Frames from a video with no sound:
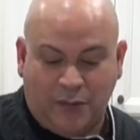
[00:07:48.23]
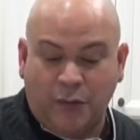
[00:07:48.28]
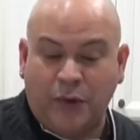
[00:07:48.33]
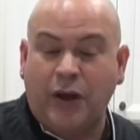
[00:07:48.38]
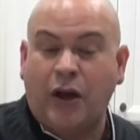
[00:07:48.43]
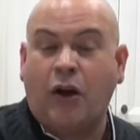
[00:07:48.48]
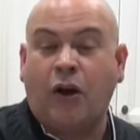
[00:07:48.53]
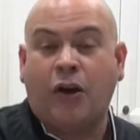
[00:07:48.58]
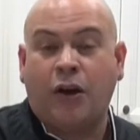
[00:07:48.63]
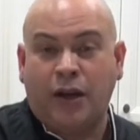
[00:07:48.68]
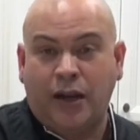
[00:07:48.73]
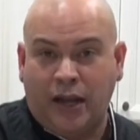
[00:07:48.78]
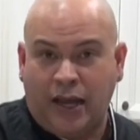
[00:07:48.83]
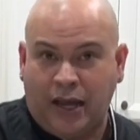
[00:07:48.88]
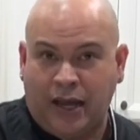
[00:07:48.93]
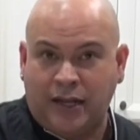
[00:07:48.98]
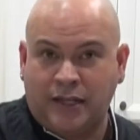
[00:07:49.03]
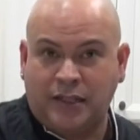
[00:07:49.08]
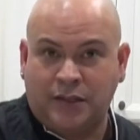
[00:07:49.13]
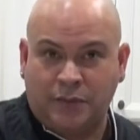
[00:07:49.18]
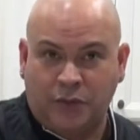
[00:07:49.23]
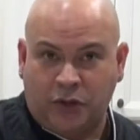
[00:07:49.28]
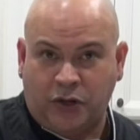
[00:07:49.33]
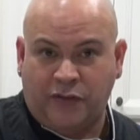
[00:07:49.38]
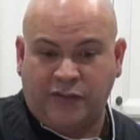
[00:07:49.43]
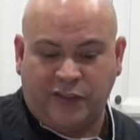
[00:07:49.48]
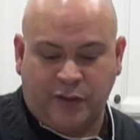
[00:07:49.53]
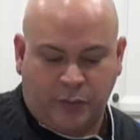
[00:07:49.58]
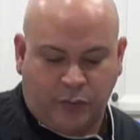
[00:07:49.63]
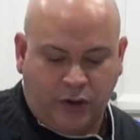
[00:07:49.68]
We are gonna add some
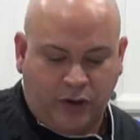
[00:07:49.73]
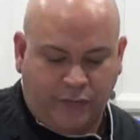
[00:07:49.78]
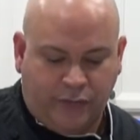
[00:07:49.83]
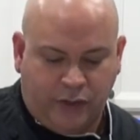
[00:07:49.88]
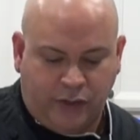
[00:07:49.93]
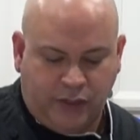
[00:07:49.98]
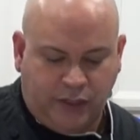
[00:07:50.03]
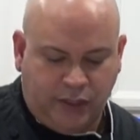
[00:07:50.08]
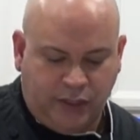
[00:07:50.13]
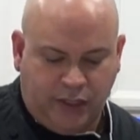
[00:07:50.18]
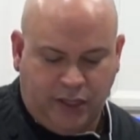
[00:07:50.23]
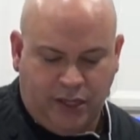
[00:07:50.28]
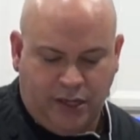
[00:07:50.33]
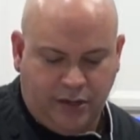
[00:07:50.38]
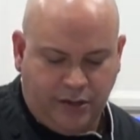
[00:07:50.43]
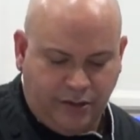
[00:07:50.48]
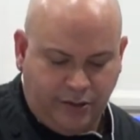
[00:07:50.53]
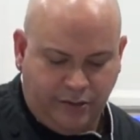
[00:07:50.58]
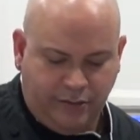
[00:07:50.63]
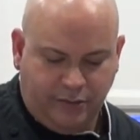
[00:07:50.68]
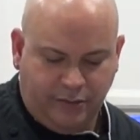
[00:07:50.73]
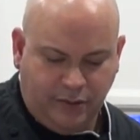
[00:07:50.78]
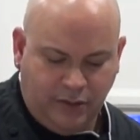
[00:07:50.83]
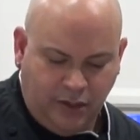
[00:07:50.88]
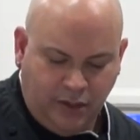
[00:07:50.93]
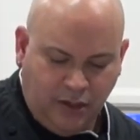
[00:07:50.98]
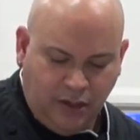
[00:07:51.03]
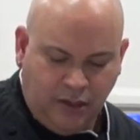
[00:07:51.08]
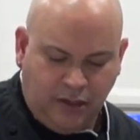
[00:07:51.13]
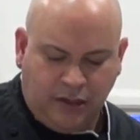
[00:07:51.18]
herbs de Provence in here,
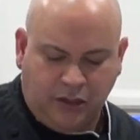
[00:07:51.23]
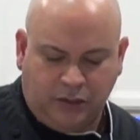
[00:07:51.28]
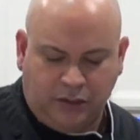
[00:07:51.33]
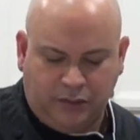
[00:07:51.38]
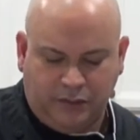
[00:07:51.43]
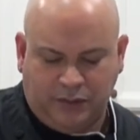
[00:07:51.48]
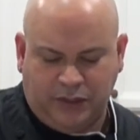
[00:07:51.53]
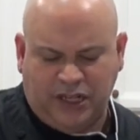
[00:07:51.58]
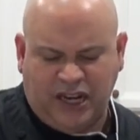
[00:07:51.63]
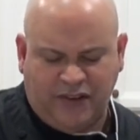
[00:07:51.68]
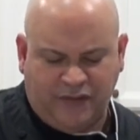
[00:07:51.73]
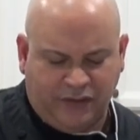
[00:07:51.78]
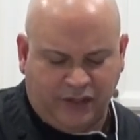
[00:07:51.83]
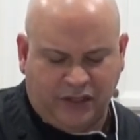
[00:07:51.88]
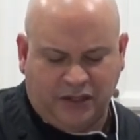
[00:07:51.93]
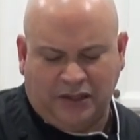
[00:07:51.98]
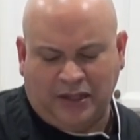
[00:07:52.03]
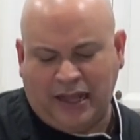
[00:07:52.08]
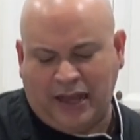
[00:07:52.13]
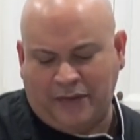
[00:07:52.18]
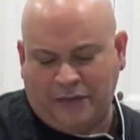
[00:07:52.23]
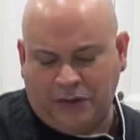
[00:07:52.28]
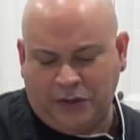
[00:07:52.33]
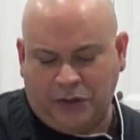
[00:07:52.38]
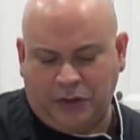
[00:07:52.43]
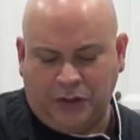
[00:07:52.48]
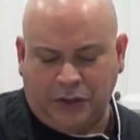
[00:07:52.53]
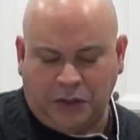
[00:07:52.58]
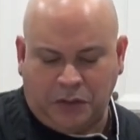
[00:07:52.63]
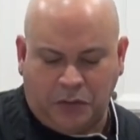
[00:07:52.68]
which have a little lavender,
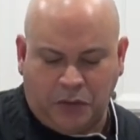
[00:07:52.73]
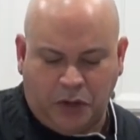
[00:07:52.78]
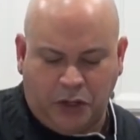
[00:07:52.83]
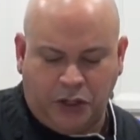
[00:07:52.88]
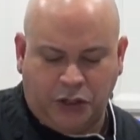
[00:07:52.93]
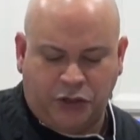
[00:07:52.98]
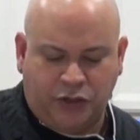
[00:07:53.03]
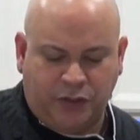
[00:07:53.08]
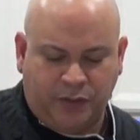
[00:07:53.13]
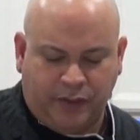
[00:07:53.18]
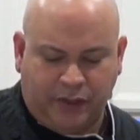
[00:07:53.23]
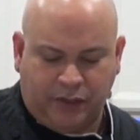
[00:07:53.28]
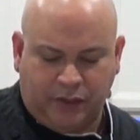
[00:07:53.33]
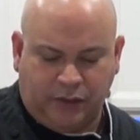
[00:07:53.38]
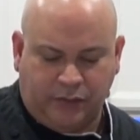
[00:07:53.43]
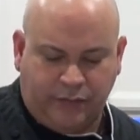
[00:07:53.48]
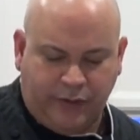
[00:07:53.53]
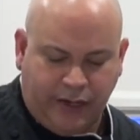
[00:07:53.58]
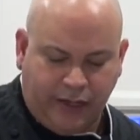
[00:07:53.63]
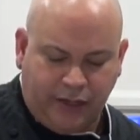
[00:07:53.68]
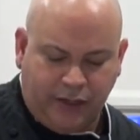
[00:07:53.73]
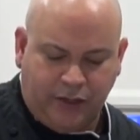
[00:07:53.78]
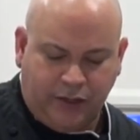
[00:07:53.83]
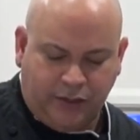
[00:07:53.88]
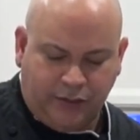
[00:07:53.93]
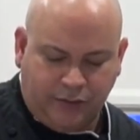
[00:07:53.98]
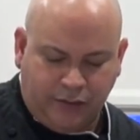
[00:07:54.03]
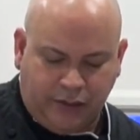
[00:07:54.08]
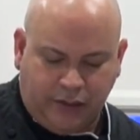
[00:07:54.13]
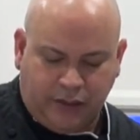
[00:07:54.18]
a little marjoram, a little oregano,
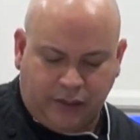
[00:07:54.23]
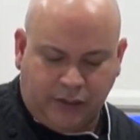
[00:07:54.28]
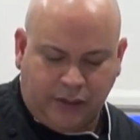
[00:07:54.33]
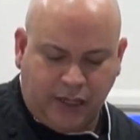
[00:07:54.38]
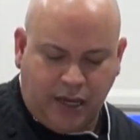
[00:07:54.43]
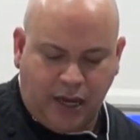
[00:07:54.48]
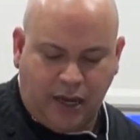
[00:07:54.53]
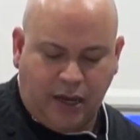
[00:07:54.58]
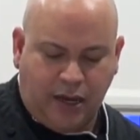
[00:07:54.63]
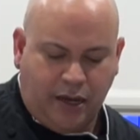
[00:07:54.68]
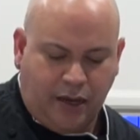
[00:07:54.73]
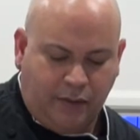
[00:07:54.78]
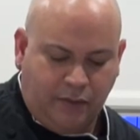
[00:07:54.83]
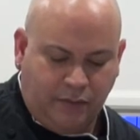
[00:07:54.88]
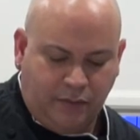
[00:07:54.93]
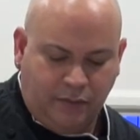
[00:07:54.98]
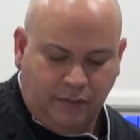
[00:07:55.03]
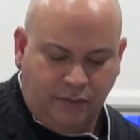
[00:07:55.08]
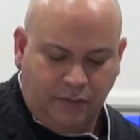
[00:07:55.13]
a little thyme.